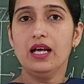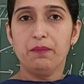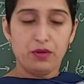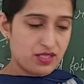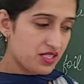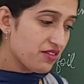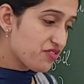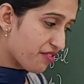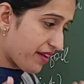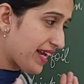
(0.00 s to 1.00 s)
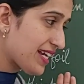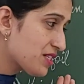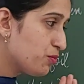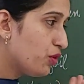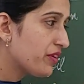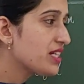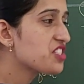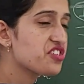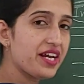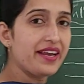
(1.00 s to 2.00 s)
Positive ray is moving
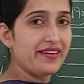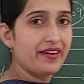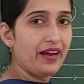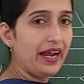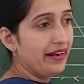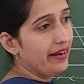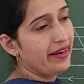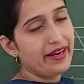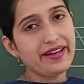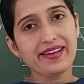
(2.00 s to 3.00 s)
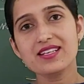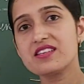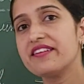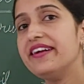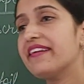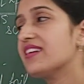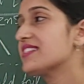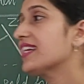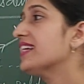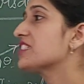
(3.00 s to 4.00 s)
straight and it is
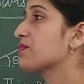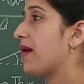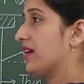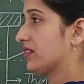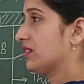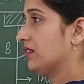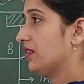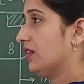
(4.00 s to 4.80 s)
retracing its path.